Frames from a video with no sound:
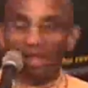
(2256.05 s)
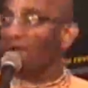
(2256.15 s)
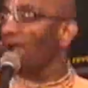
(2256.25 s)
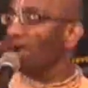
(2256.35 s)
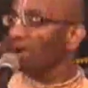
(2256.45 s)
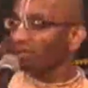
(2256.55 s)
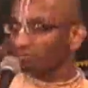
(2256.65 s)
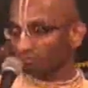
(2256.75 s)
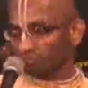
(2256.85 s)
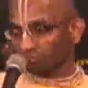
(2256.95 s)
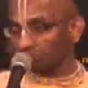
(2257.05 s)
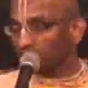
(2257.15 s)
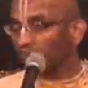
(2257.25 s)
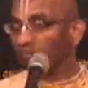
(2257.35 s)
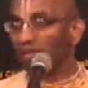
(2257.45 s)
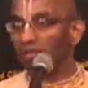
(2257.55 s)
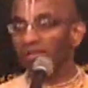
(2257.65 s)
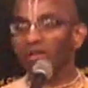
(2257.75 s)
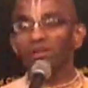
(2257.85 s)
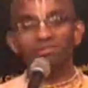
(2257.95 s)
and
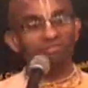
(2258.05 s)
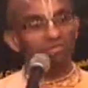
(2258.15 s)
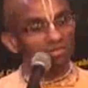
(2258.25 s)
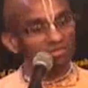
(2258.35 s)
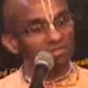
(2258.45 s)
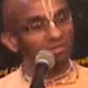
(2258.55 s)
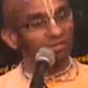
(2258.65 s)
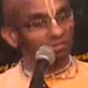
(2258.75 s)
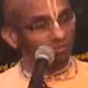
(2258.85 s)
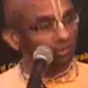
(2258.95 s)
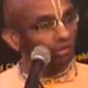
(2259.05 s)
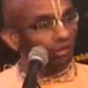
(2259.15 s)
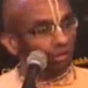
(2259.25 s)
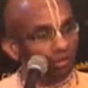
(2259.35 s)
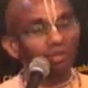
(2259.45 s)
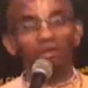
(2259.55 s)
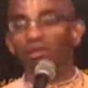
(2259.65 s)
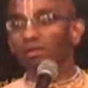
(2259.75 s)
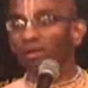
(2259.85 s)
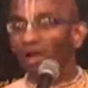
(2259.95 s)
there are differences in